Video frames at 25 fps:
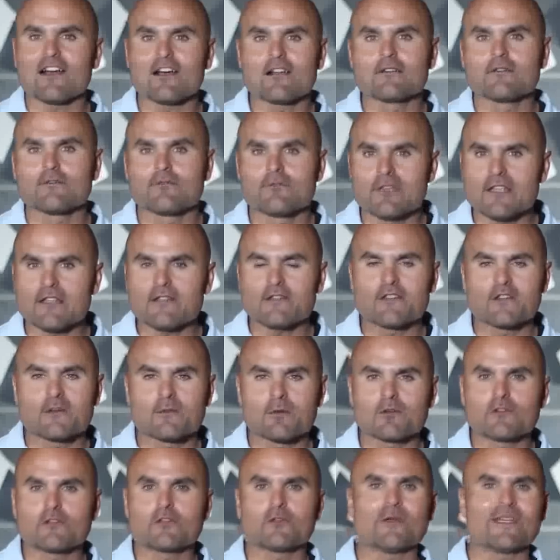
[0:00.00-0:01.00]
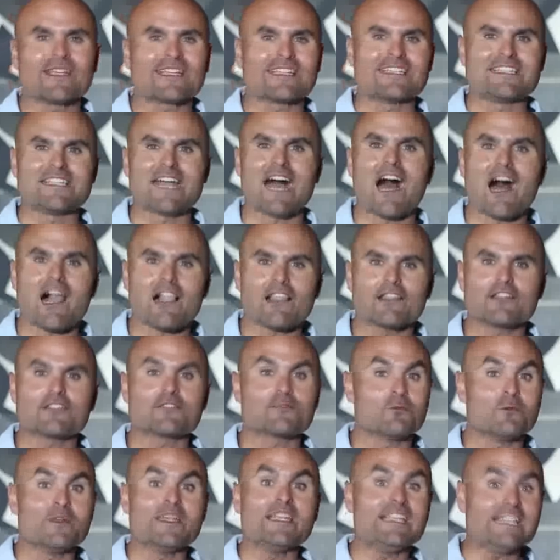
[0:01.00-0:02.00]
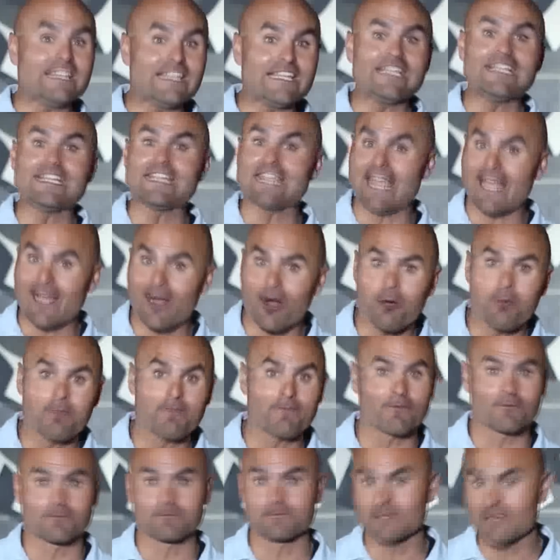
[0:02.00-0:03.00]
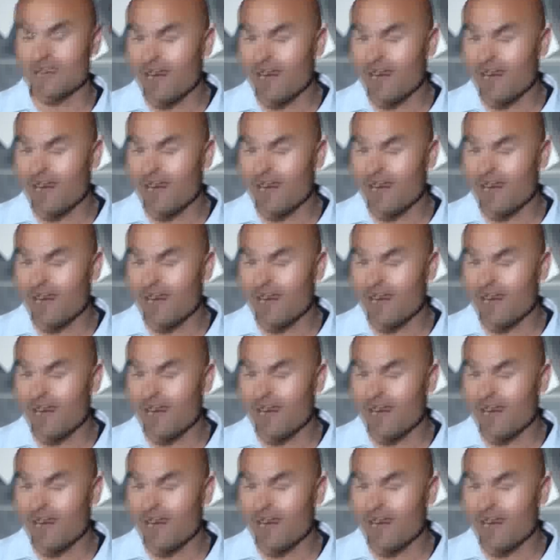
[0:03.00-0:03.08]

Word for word: unreasonable to acknowledge we need help from